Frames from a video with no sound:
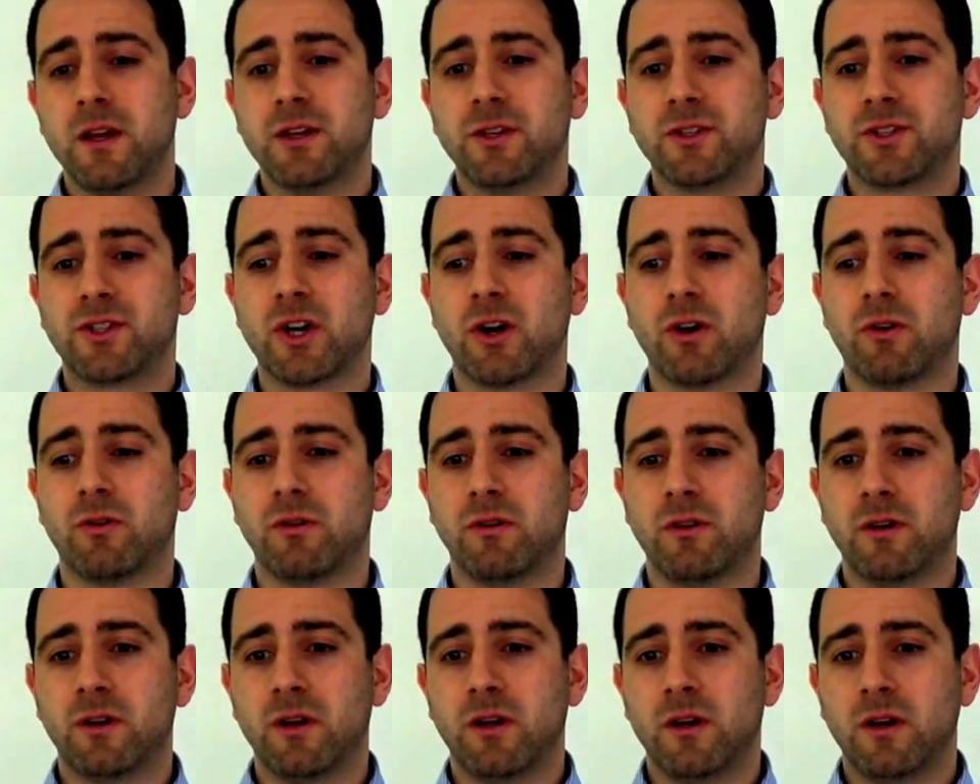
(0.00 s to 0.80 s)

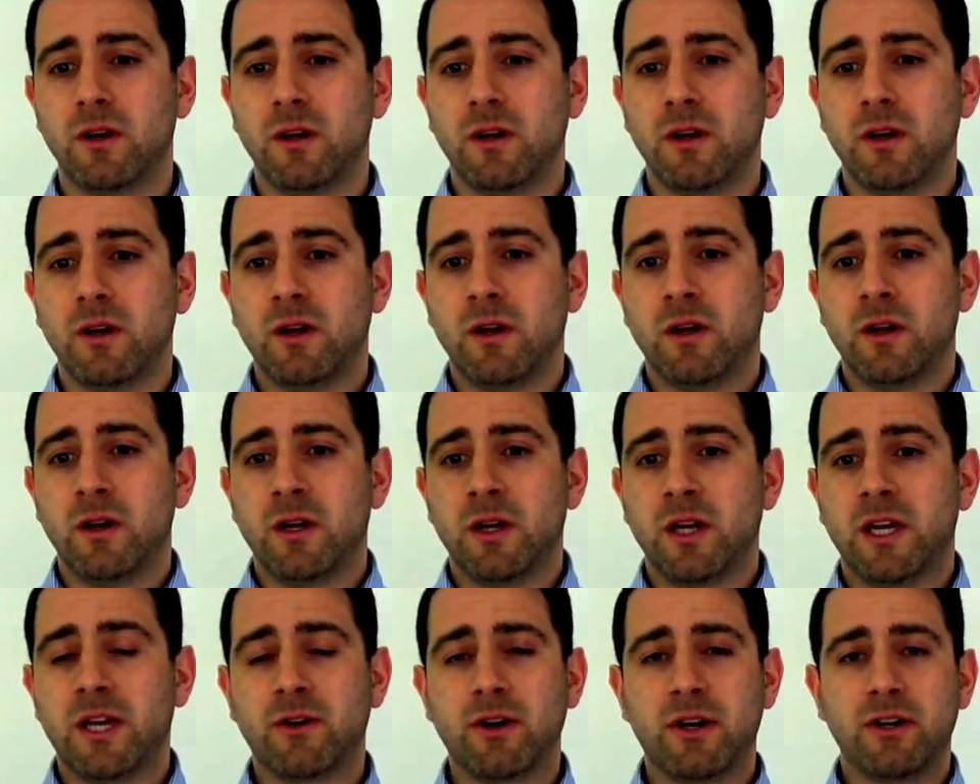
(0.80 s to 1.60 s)
So
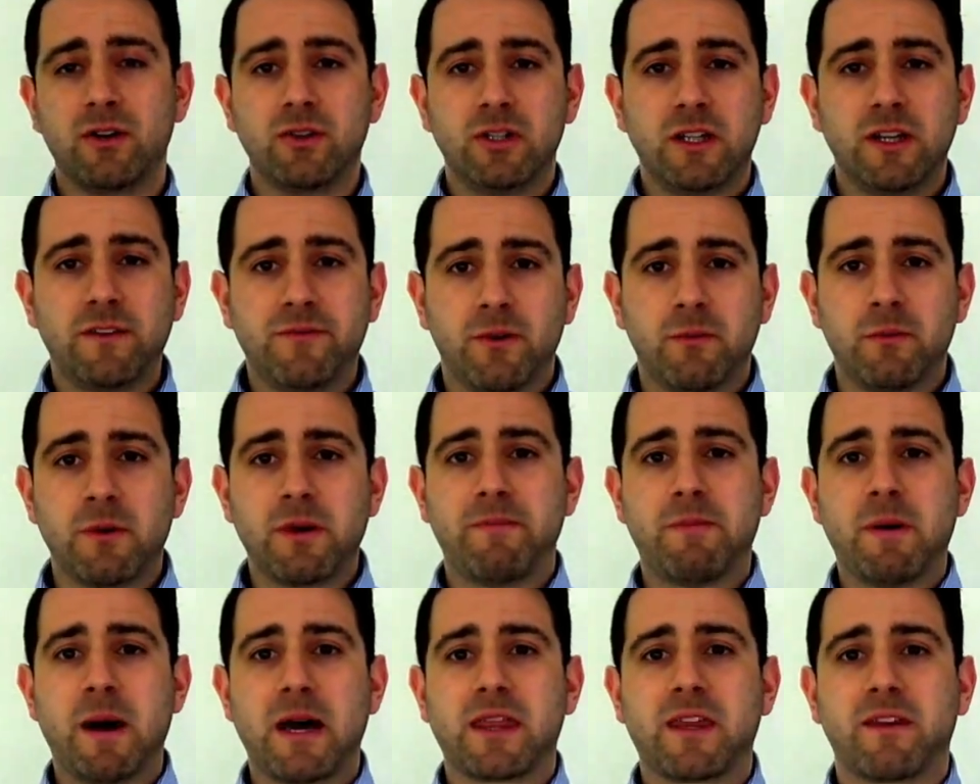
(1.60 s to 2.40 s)
here at New Leaf
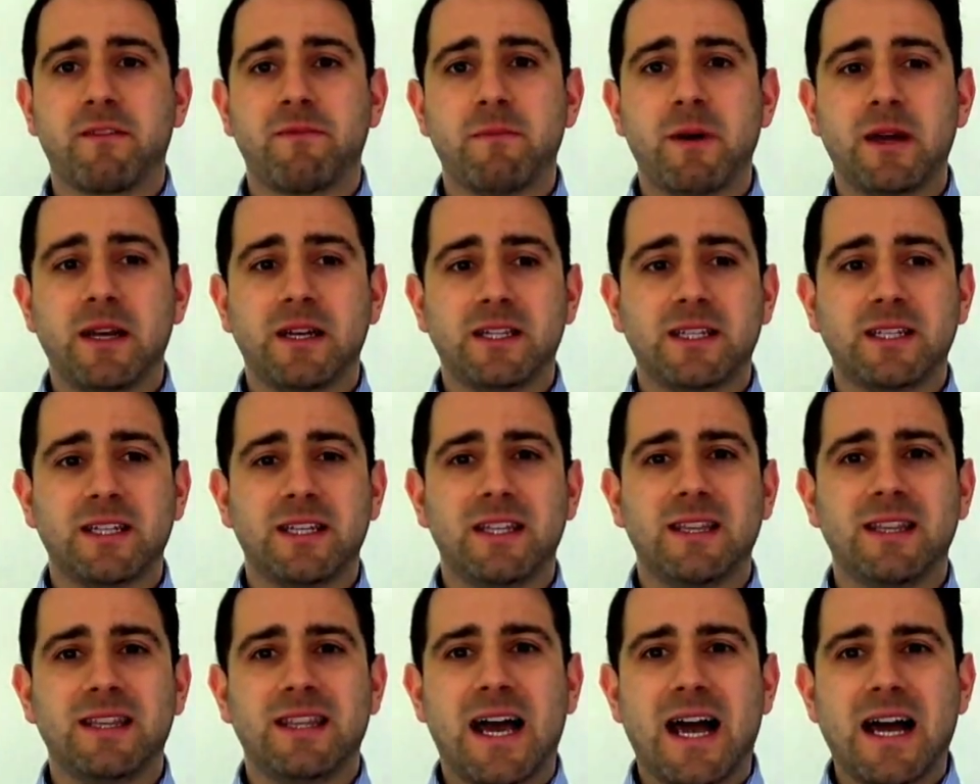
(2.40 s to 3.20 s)
Homeopathic
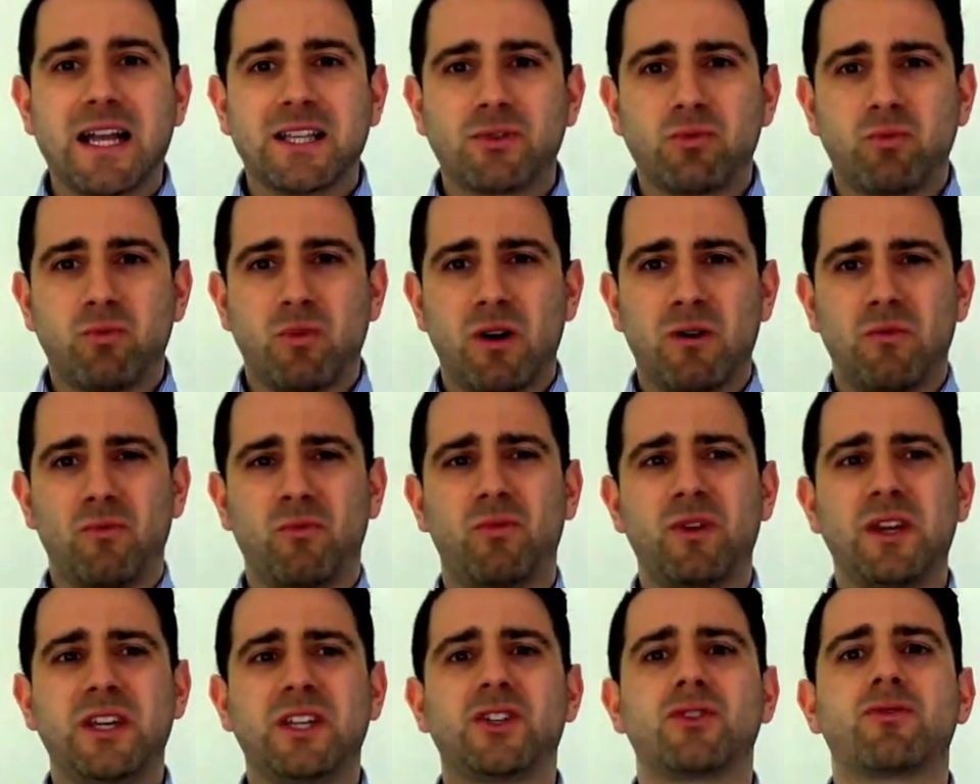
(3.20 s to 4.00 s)
Medicine, that's what
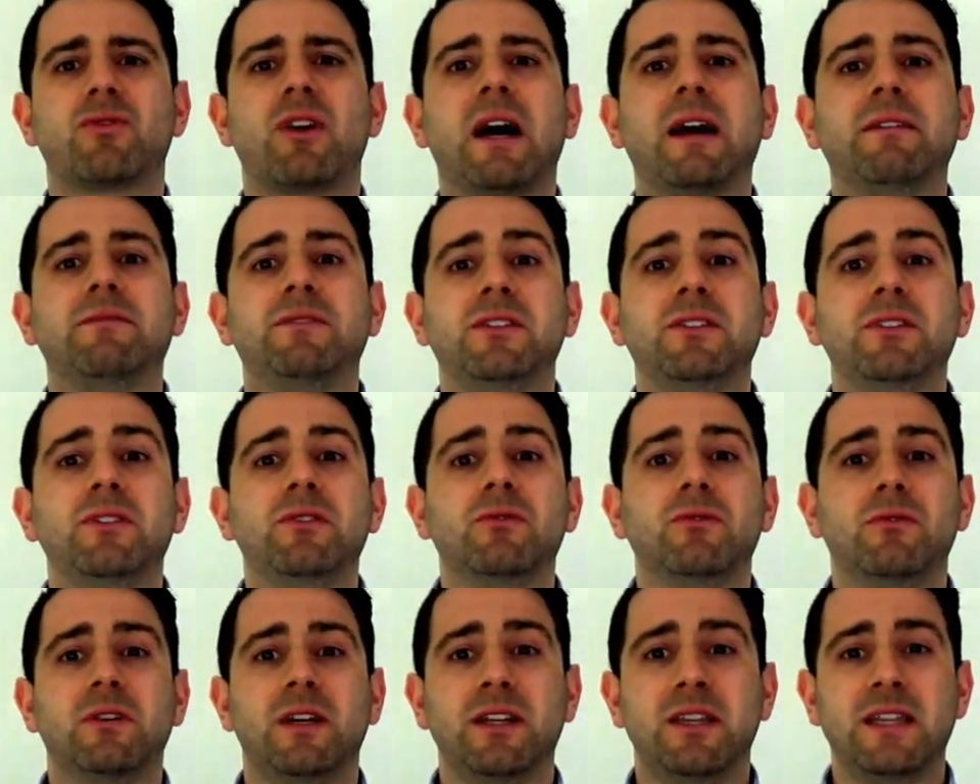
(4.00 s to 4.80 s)
we strive to
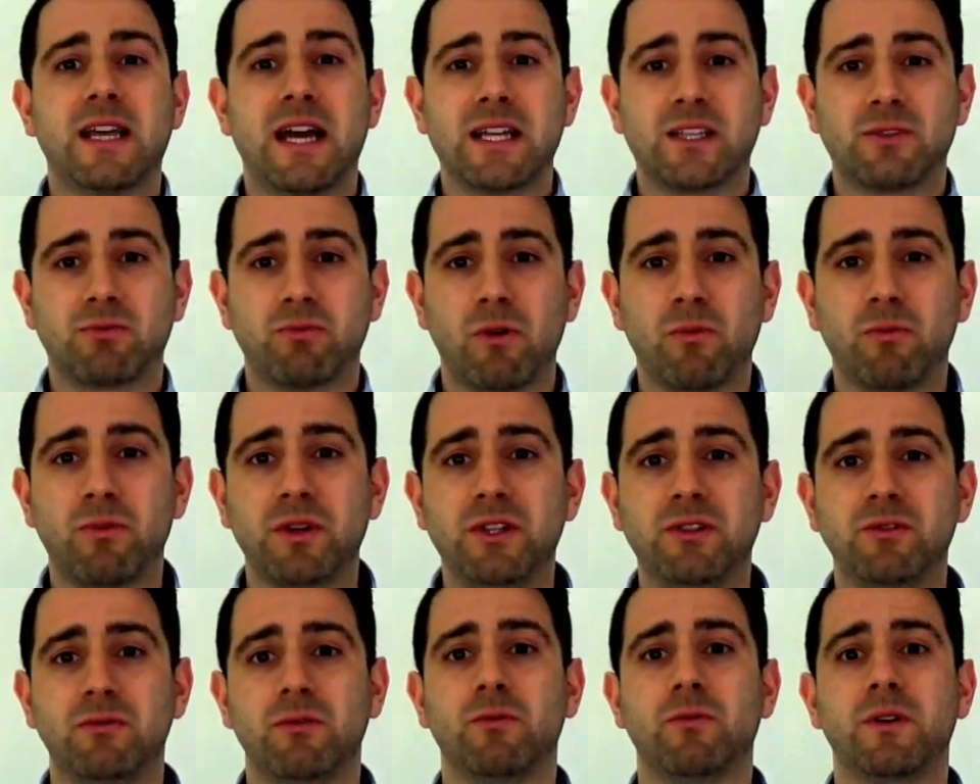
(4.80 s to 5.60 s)
do, and that's what we
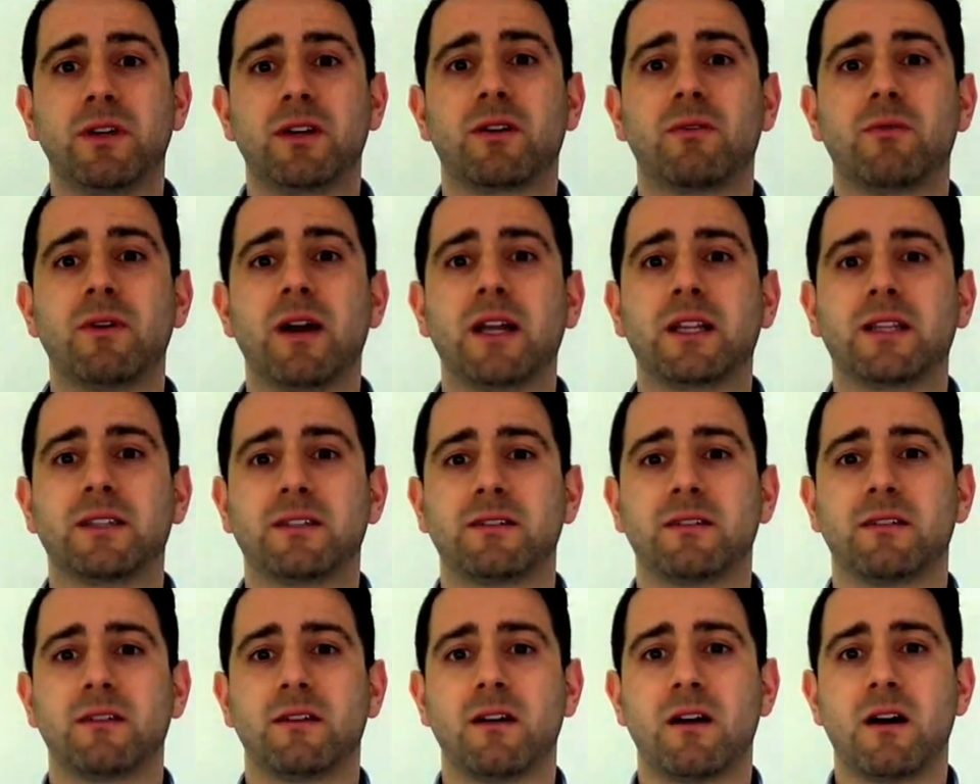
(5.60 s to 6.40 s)
do when we
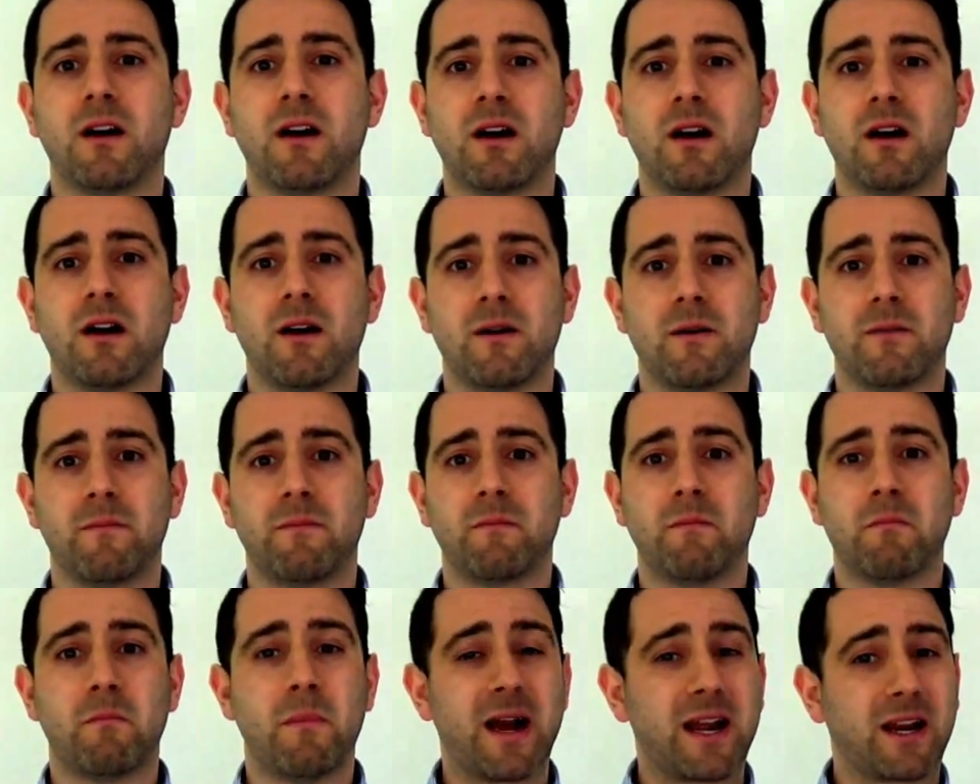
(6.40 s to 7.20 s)
correct
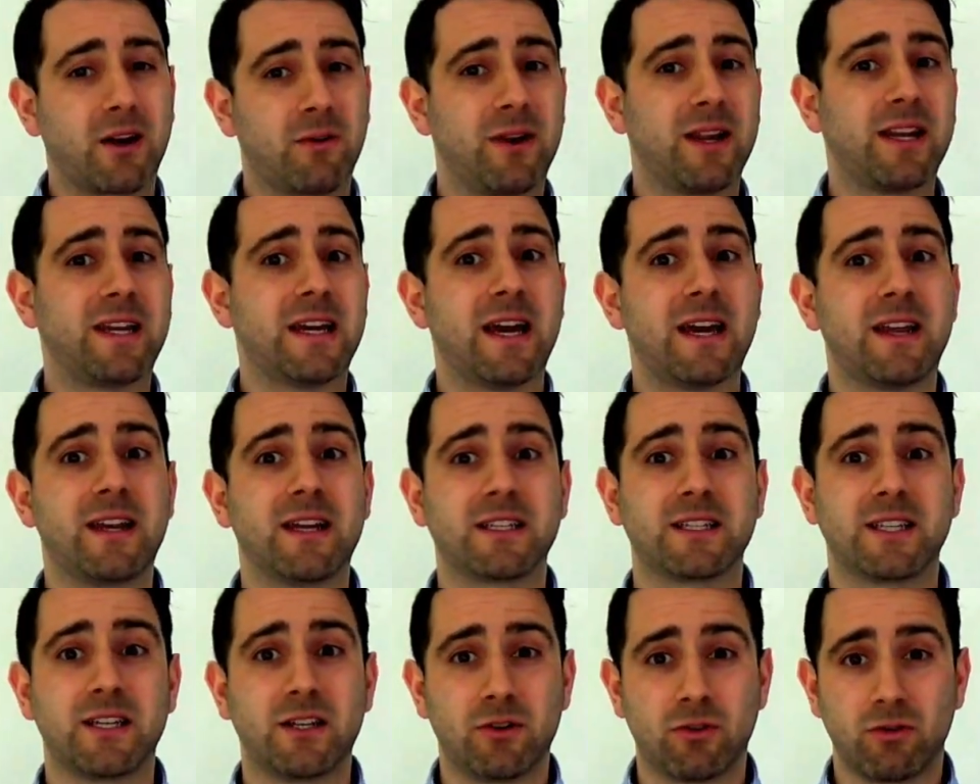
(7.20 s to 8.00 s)
migraine
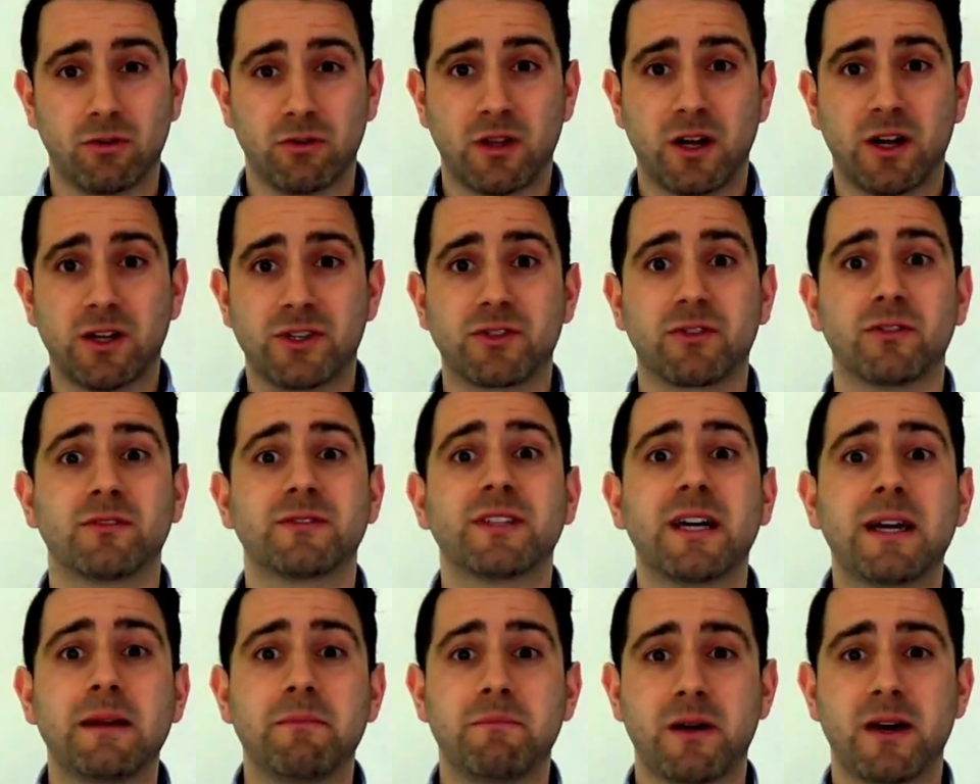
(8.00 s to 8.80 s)
headaches and neurological
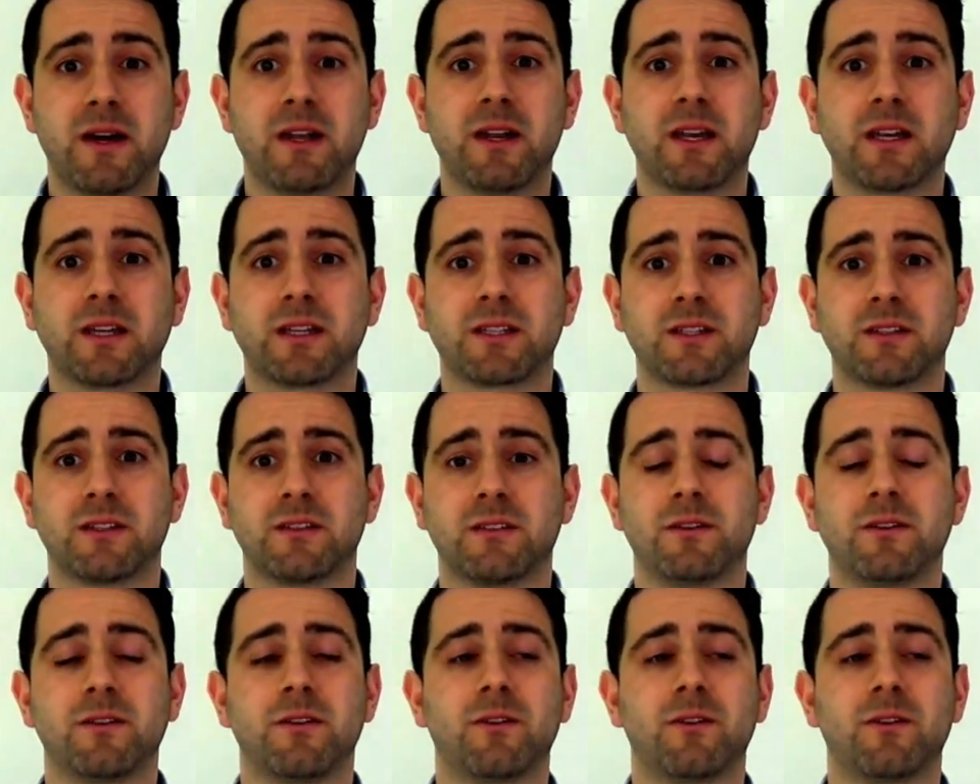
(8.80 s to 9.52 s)
type headaches,